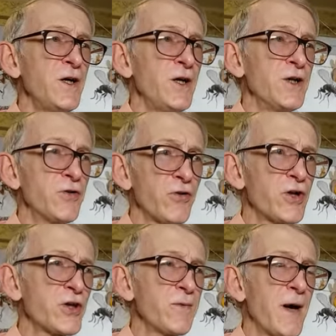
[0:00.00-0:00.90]
in
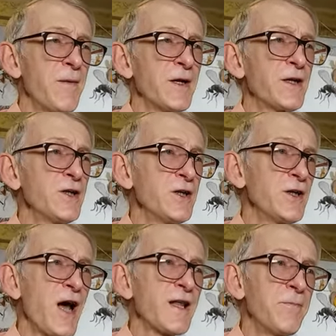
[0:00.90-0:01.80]
Turkish Republic, and in
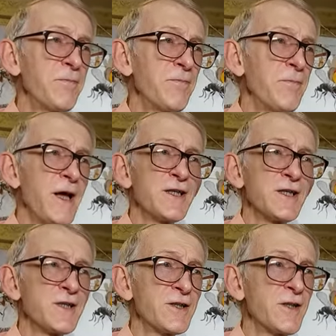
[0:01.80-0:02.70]
other
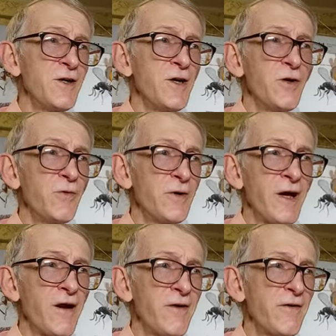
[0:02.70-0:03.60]
places
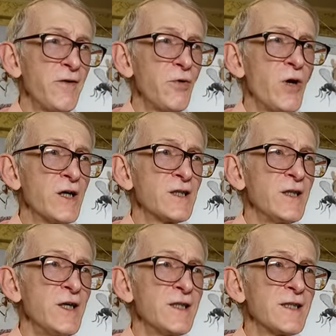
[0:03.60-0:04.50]
where we want
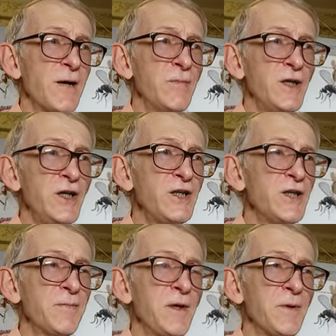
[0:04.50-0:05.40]
some
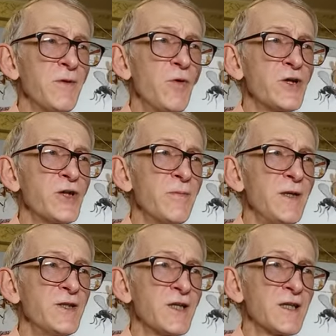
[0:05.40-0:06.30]
Indian people watching me
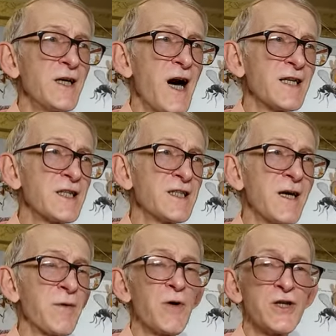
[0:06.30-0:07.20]
and just asking
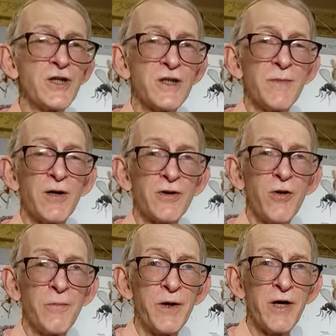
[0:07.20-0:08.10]
some questions about
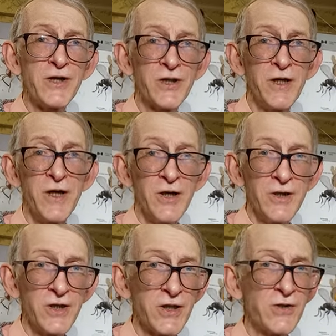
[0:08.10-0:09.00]
cooperation.
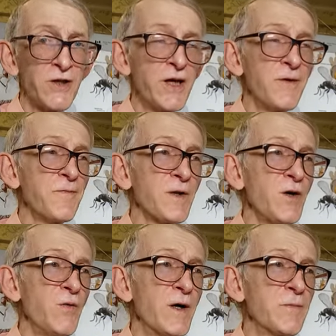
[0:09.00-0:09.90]
Just today,
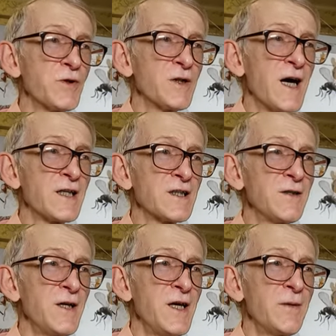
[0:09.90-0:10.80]
one person asked
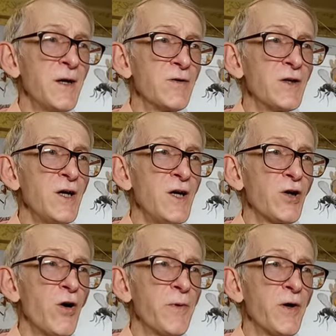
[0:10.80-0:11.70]
about
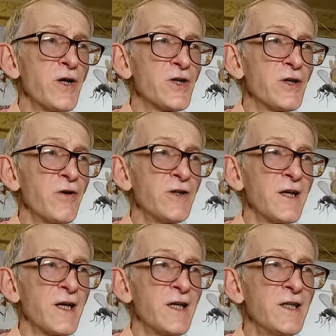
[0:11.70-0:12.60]
cooperation
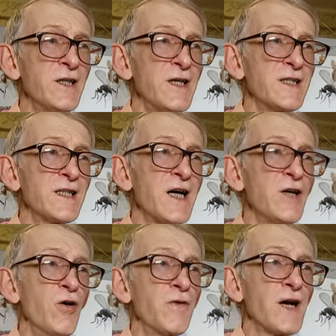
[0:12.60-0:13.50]
regarding study
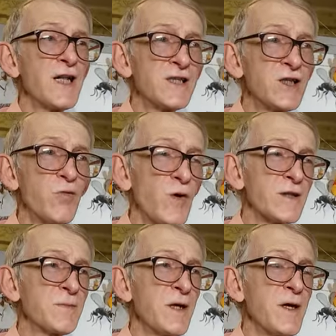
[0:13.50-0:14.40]
of CHALCID
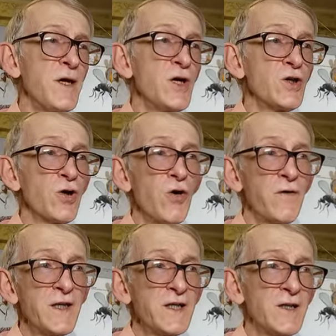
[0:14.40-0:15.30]
wasp. So
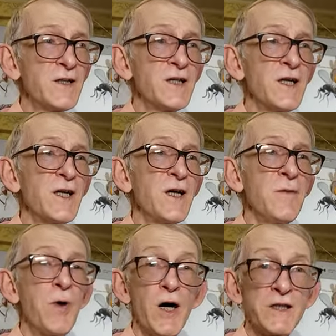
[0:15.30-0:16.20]
this is
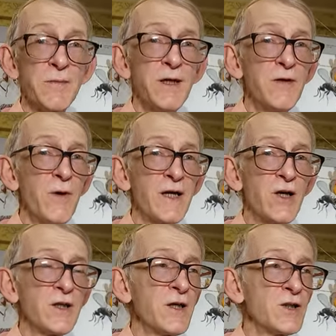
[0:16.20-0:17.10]
possible, why
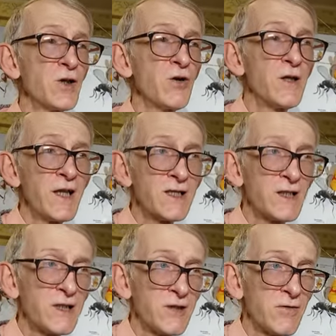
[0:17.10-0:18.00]
not? So
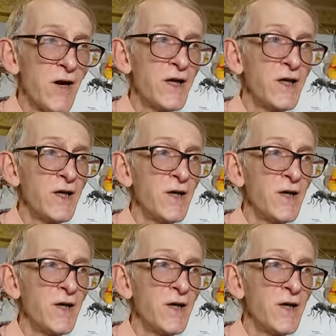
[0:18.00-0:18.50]
let's try